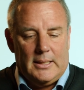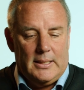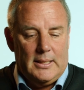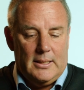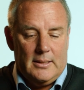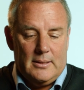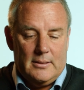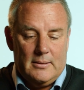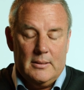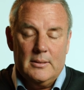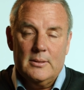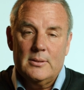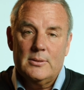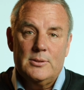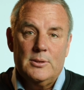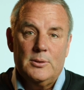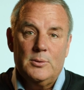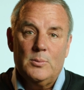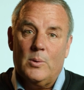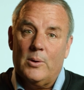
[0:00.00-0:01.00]
I get
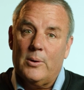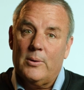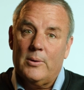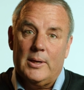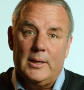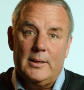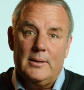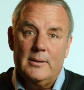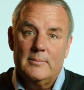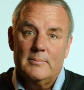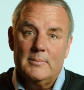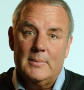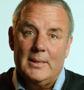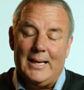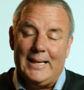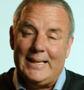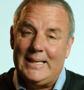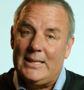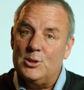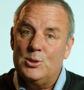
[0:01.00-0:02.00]
too worried.
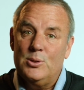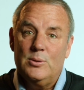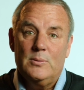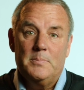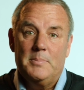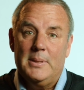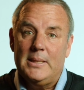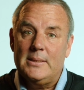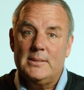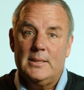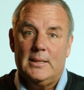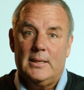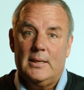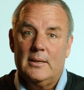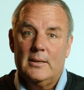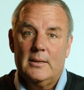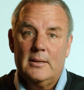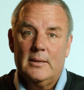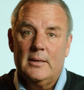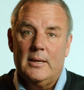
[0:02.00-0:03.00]
I get too
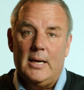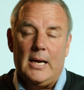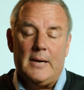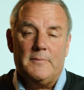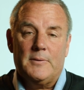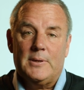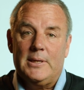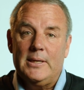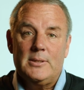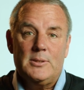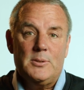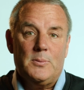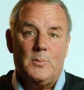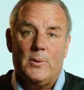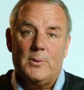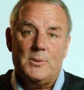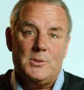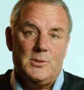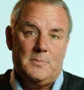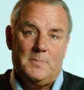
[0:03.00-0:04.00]
busy. I forget to
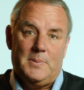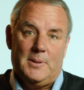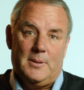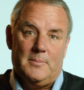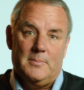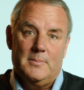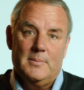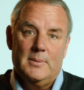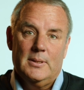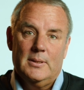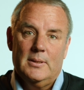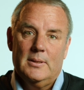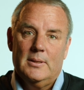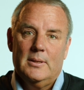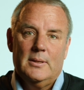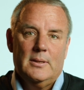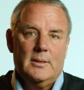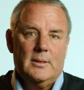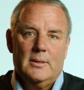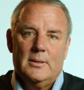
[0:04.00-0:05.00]
worship him.
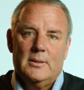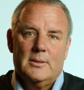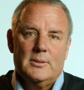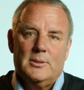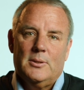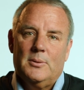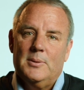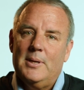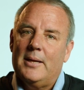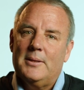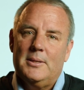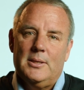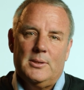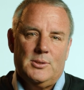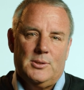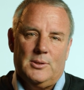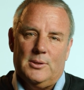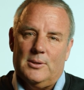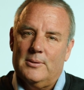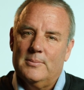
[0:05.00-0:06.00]
So not
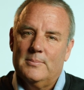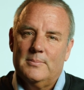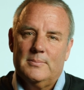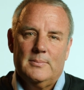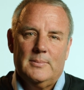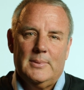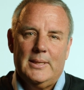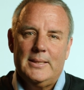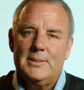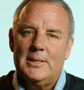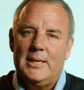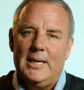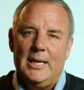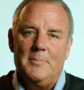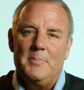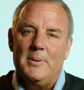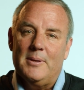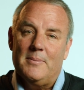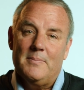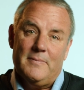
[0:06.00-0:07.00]
this year. Let's
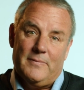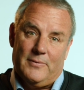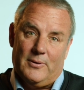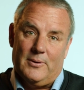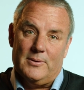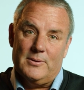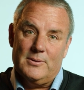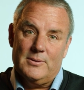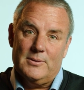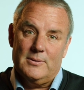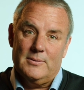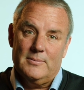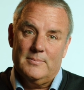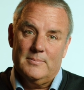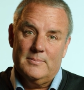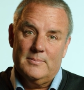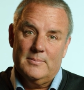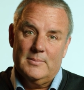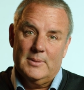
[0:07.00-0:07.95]
keep him first.